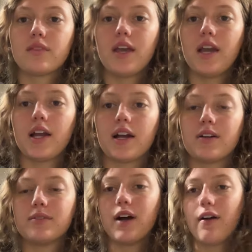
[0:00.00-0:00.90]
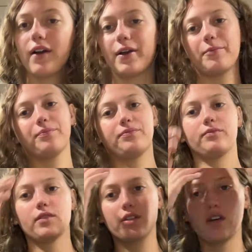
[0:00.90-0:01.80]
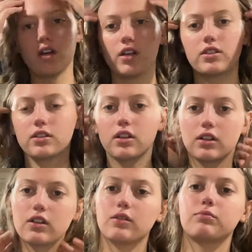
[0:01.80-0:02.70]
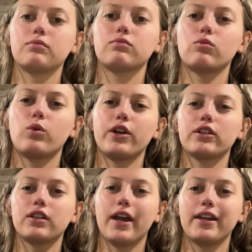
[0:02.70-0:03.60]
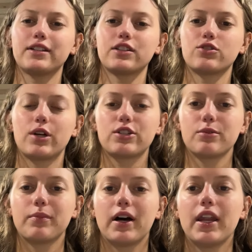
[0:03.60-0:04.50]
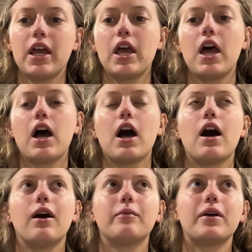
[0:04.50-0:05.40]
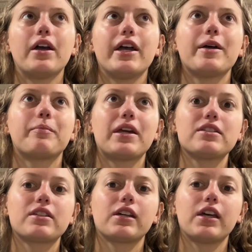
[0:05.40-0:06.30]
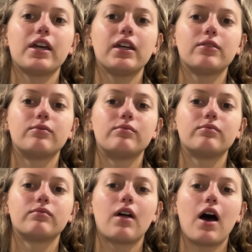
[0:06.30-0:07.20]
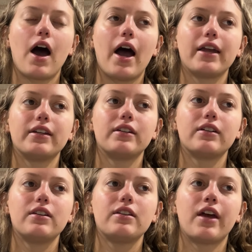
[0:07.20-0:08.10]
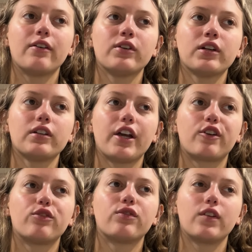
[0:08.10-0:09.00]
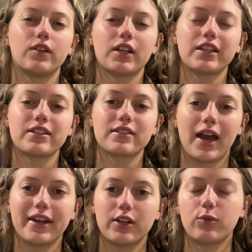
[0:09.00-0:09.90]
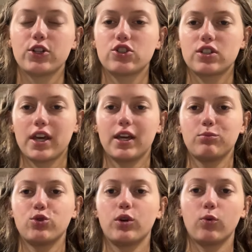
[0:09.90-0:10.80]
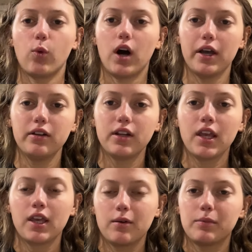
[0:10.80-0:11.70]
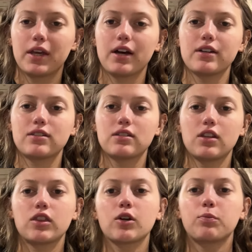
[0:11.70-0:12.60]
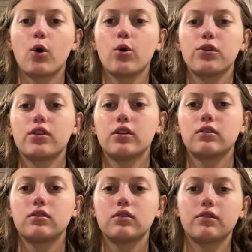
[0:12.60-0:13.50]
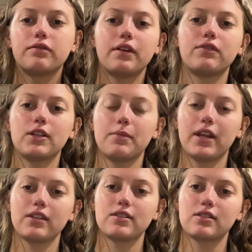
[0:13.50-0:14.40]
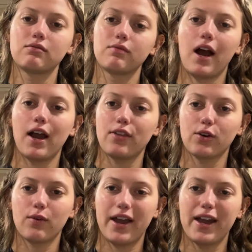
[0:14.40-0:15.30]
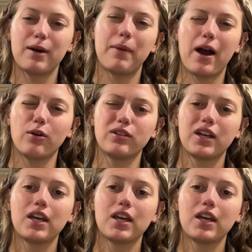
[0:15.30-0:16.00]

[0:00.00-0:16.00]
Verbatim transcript: There. All right. It's a weird lighting situation, but basically I never like fully decided which day I'm doing what, because they're both 50 minutes either way about.